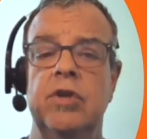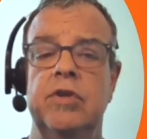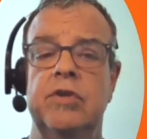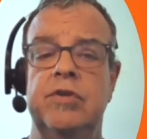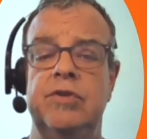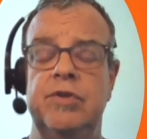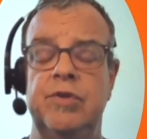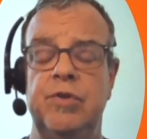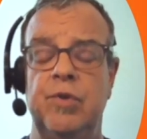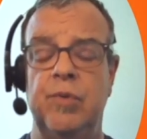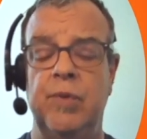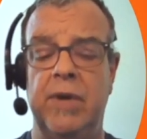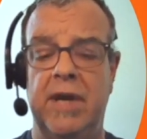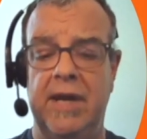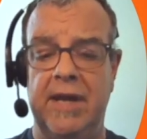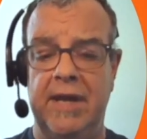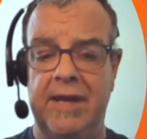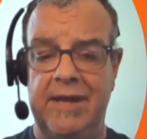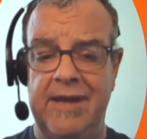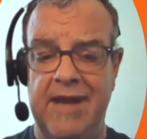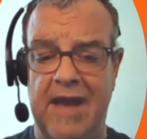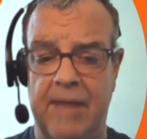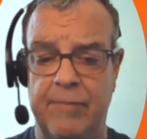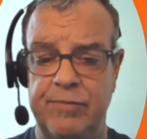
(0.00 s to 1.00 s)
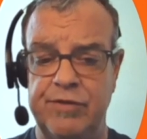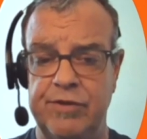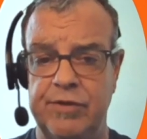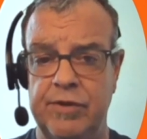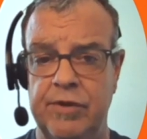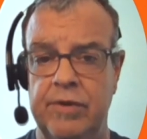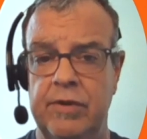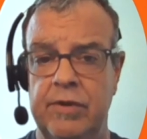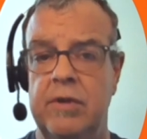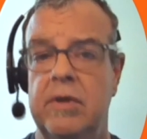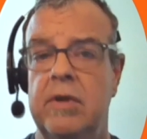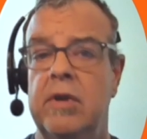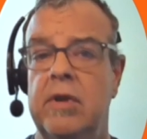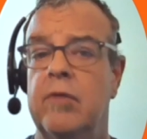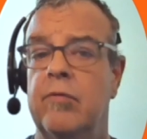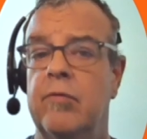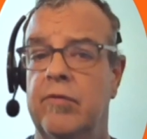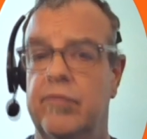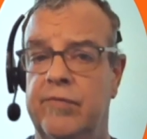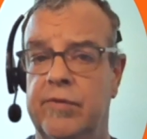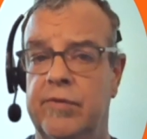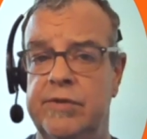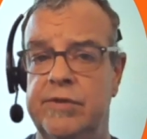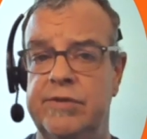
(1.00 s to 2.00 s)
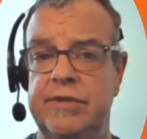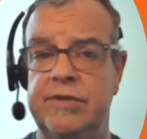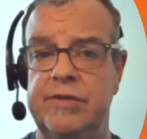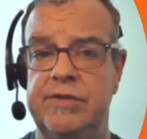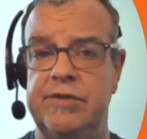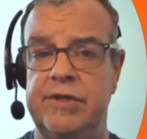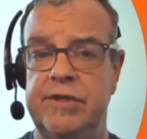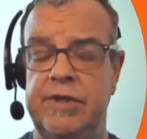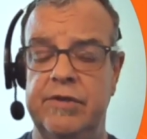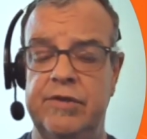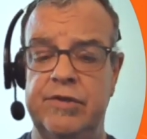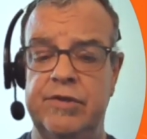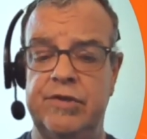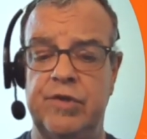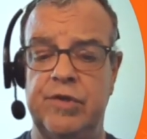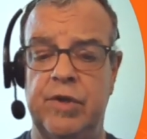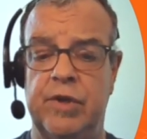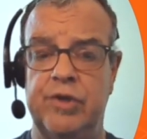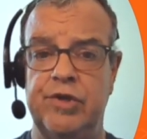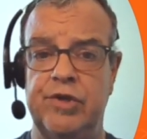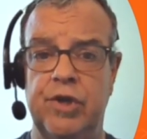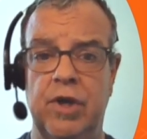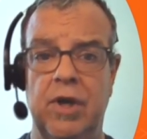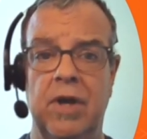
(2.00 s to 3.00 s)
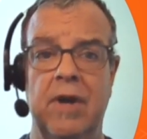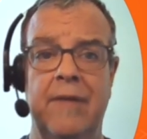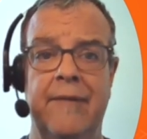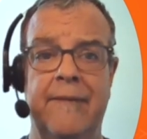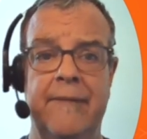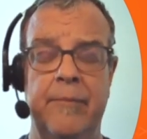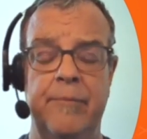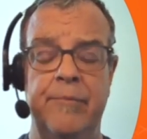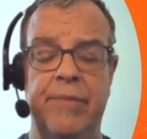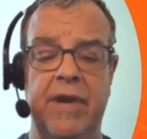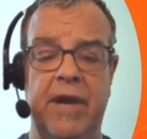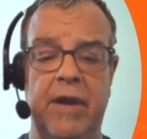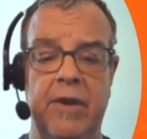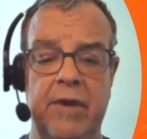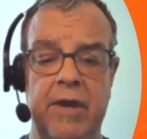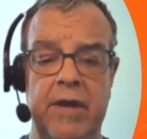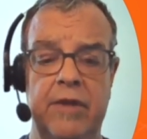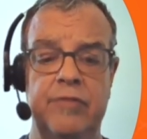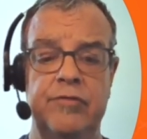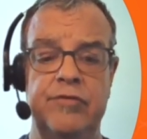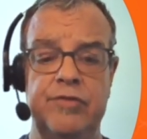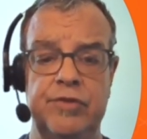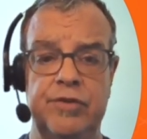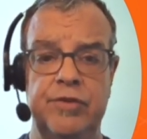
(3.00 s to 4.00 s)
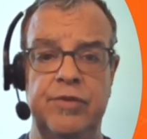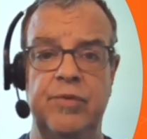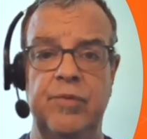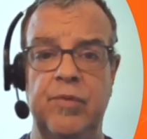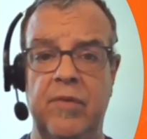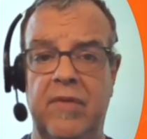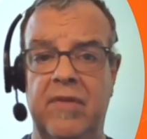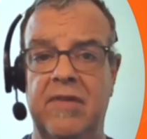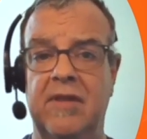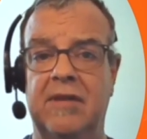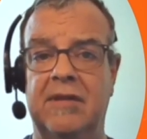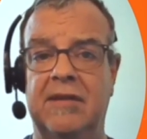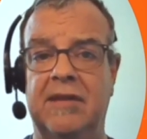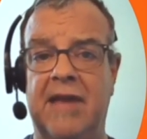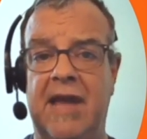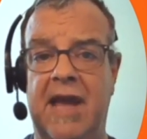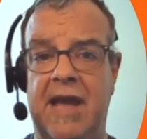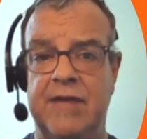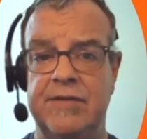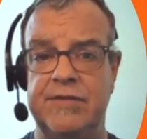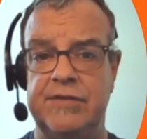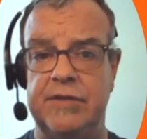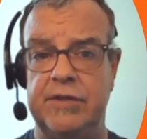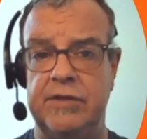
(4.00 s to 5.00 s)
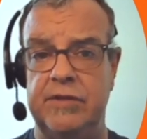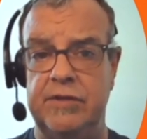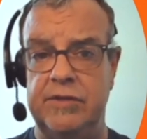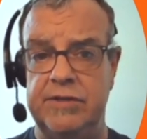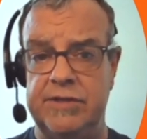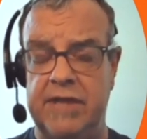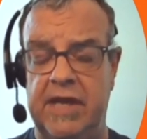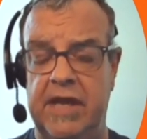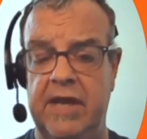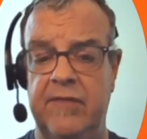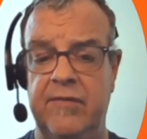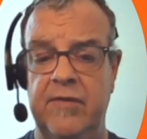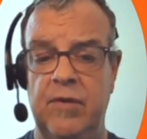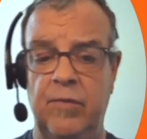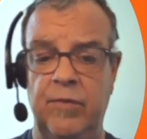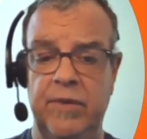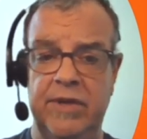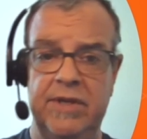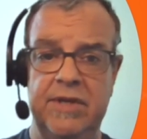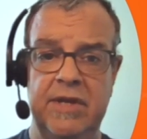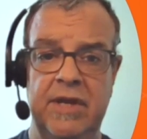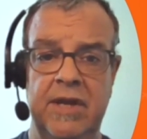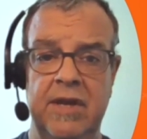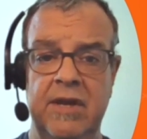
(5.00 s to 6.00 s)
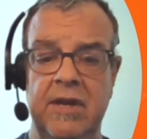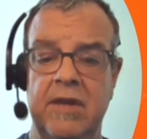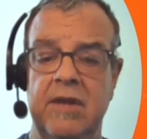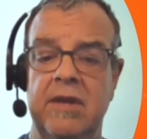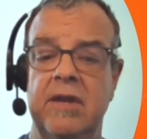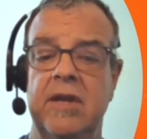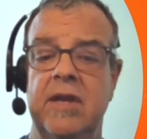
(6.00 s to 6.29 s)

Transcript: to capture, reverse engineer a structure, compare it to the last scan that we did,